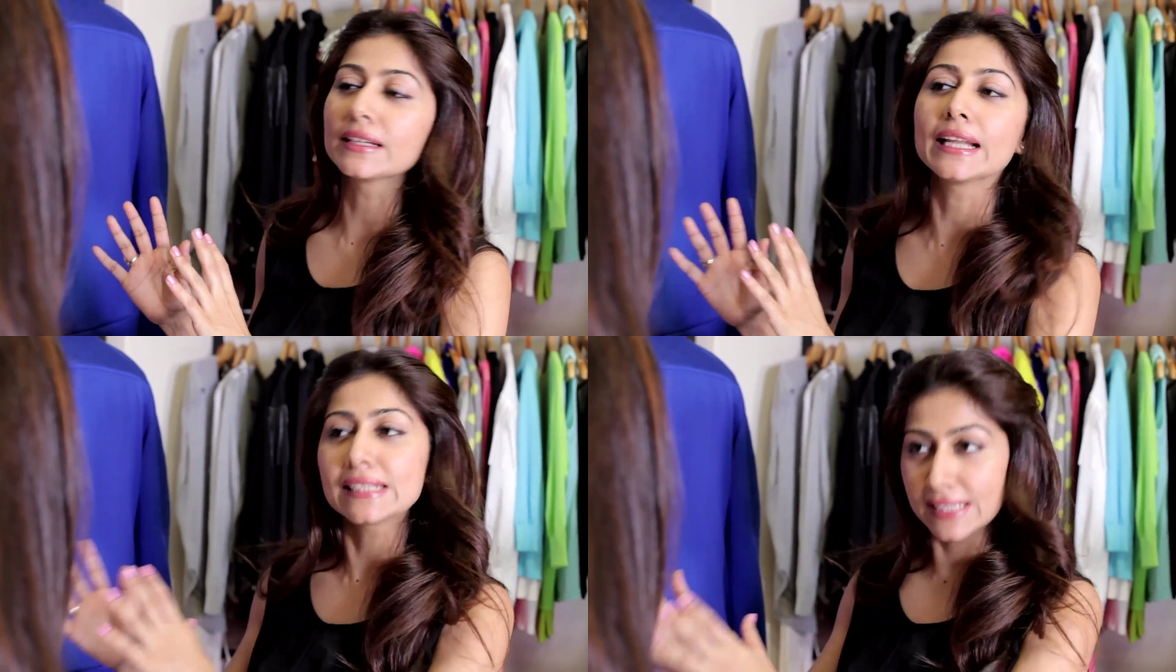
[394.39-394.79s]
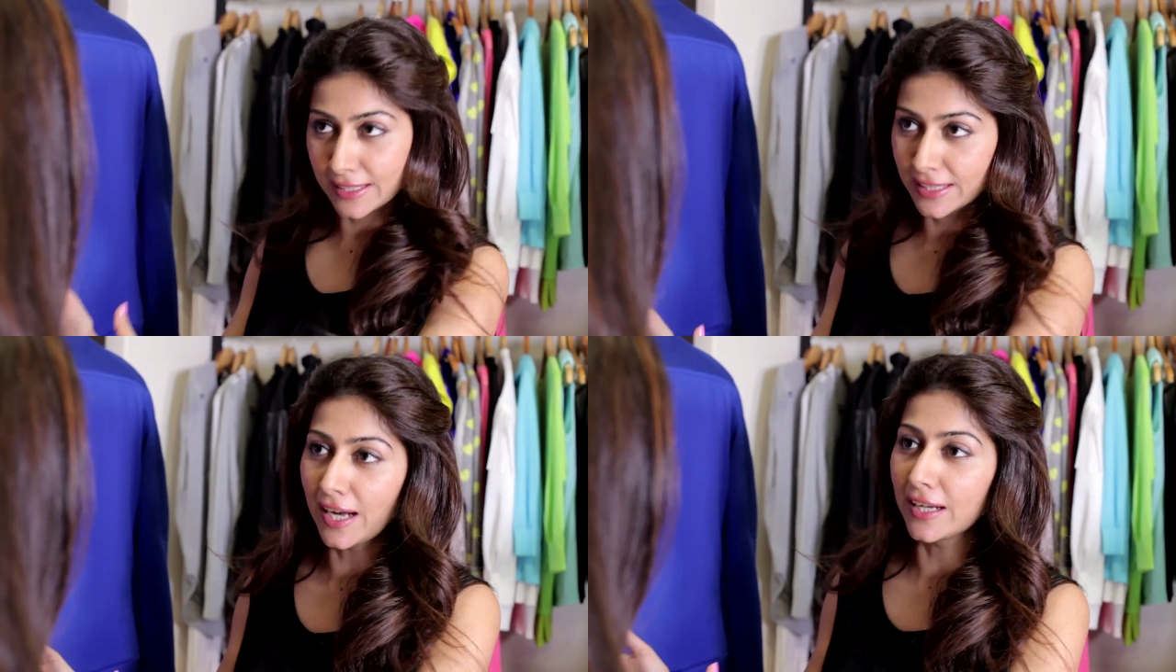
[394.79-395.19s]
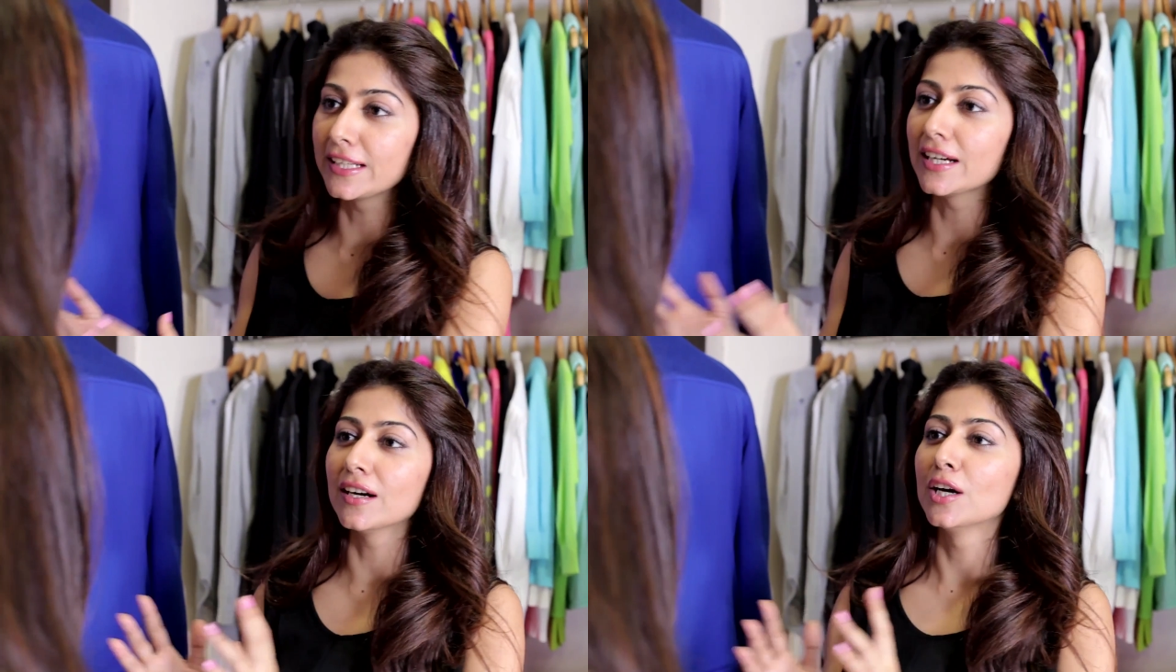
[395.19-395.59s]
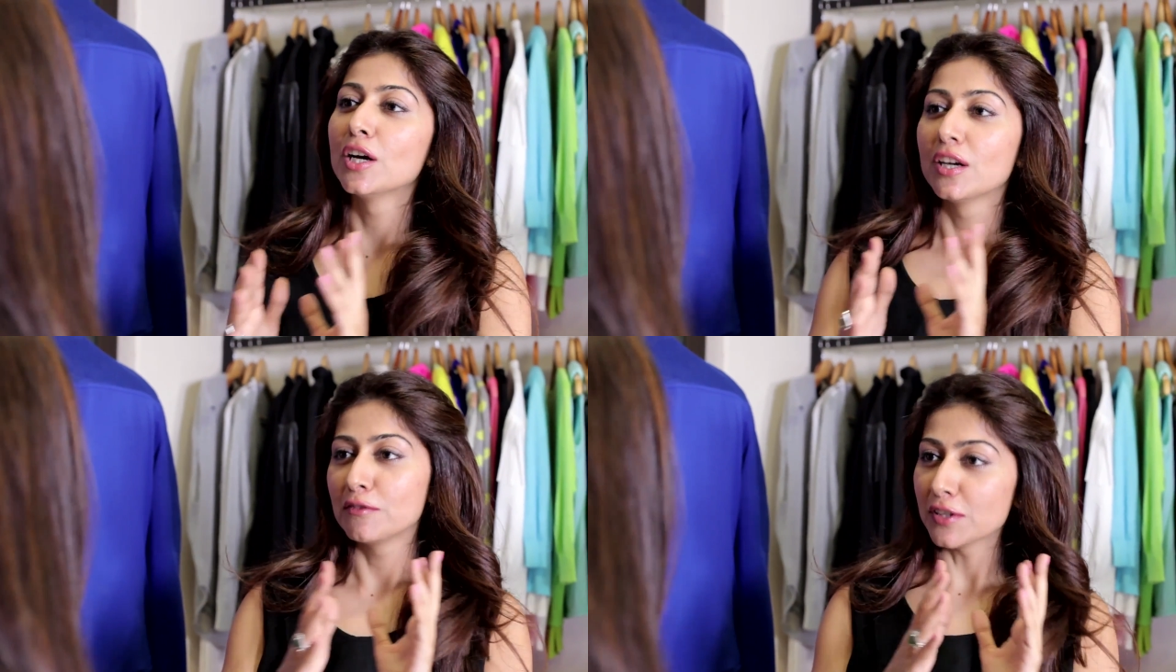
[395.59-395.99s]
let's say an Alia
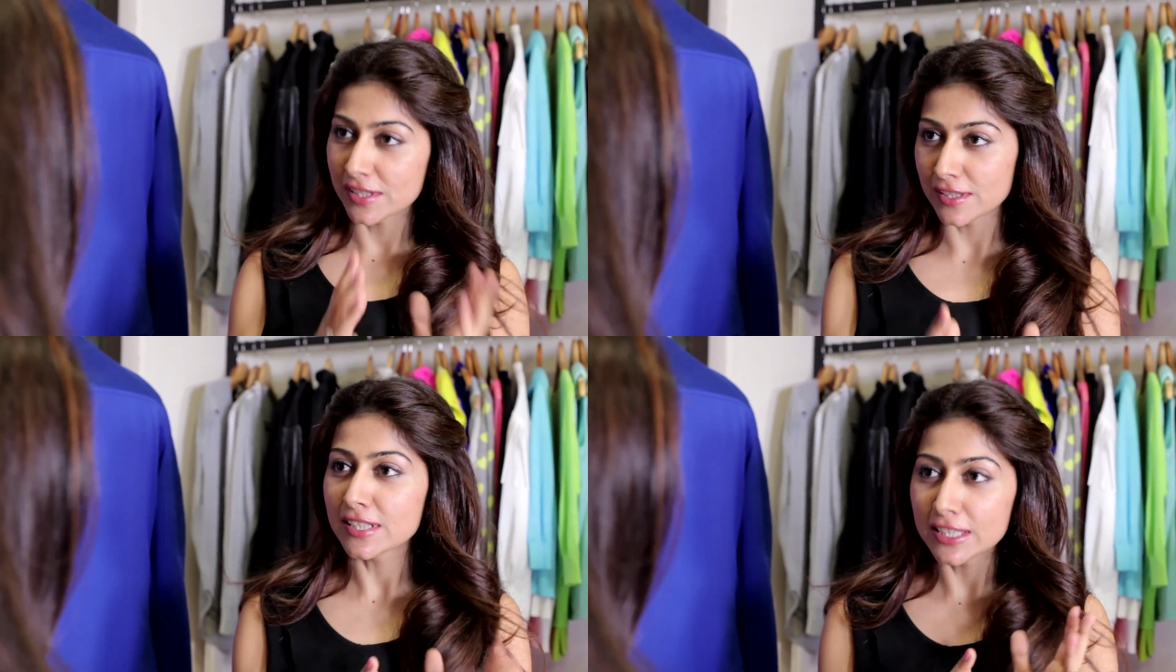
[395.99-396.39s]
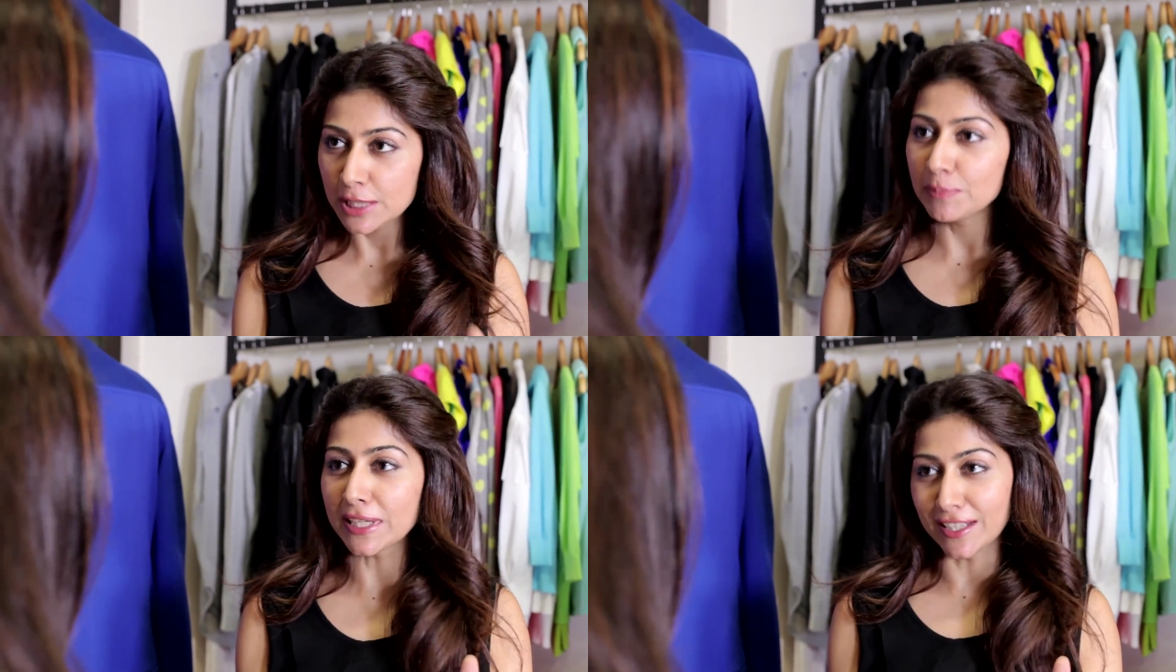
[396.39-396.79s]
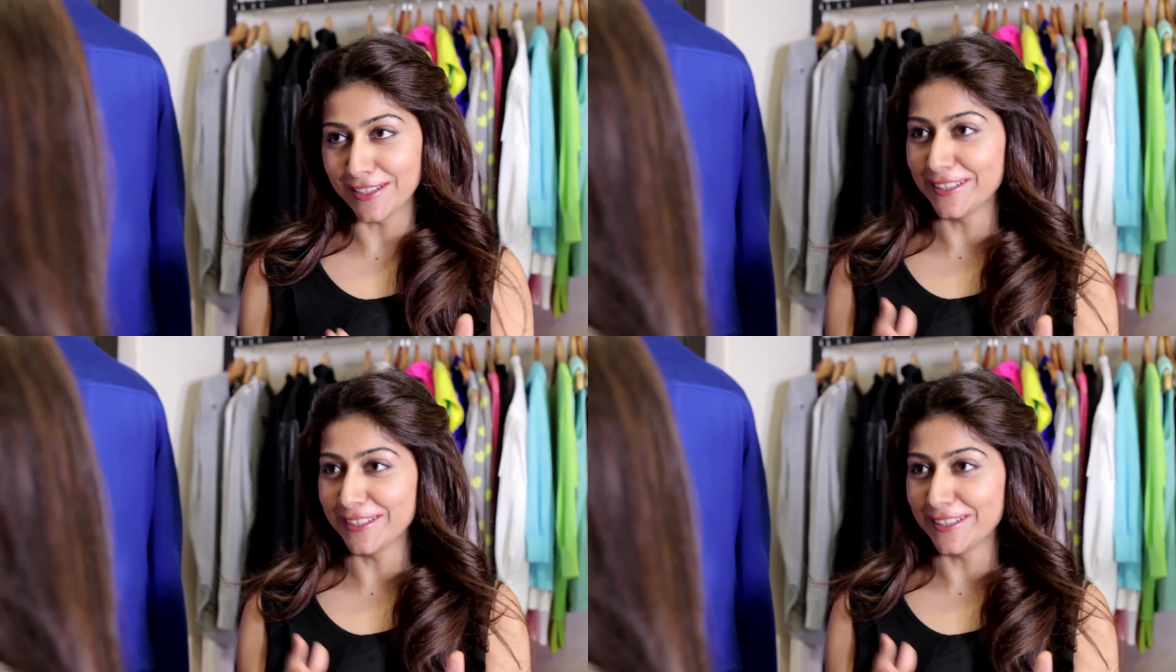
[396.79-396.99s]
versus a Deepika.